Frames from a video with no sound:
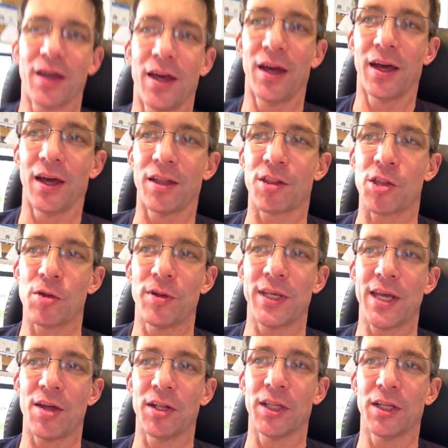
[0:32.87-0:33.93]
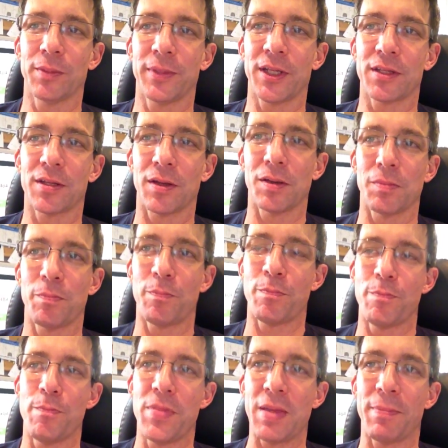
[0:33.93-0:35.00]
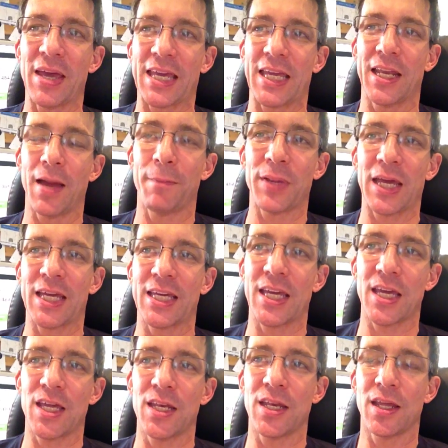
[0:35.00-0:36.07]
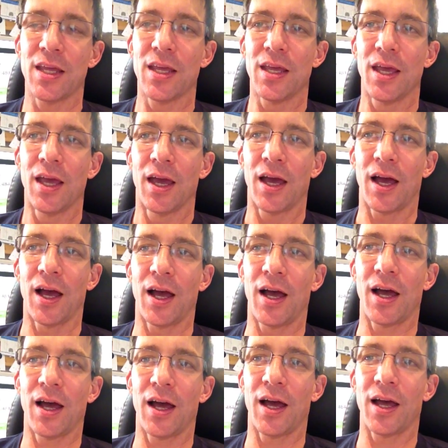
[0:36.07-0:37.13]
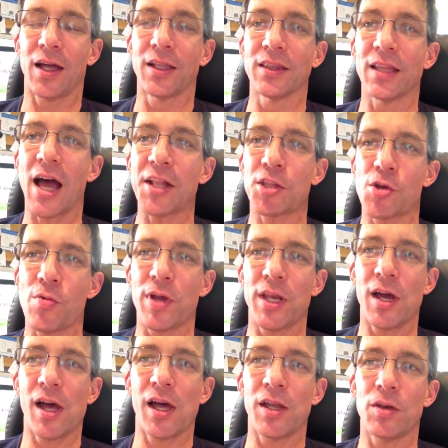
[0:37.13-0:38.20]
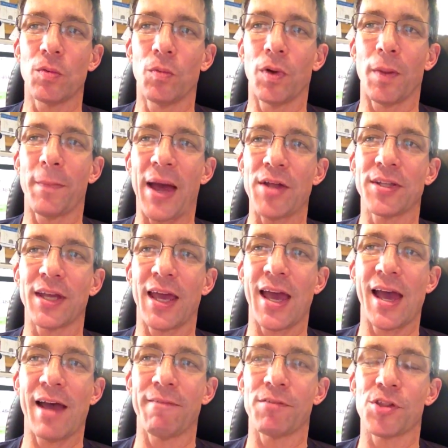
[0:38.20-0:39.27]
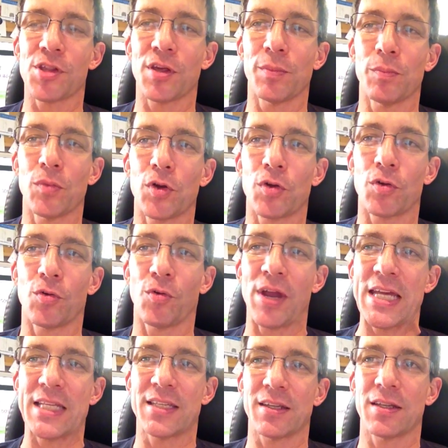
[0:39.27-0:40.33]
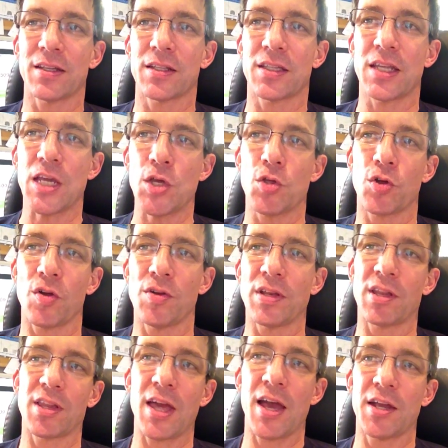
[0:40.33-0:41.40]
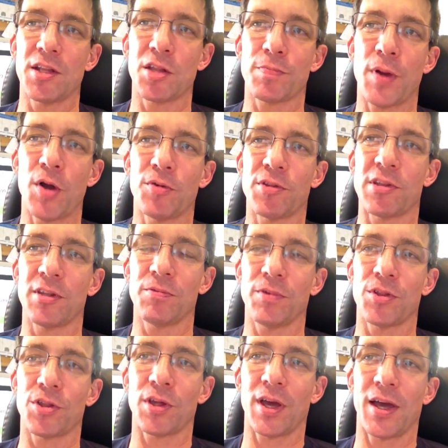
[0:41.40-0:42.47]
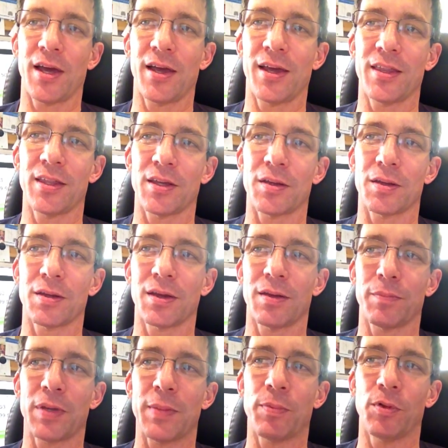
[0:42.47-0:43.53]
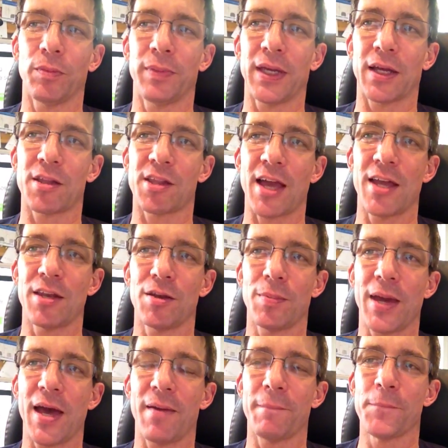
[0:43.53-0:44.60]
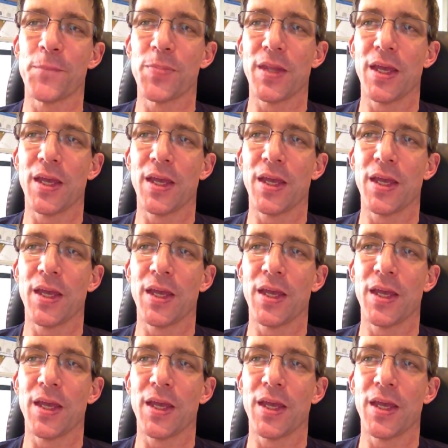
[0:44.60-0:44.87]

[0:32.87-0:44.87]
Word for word: uh, slowing down a little bit to be picking up again. Uh, lots going on. We're about to have some great t-shirt designs posted, which I, I think people will be excited about.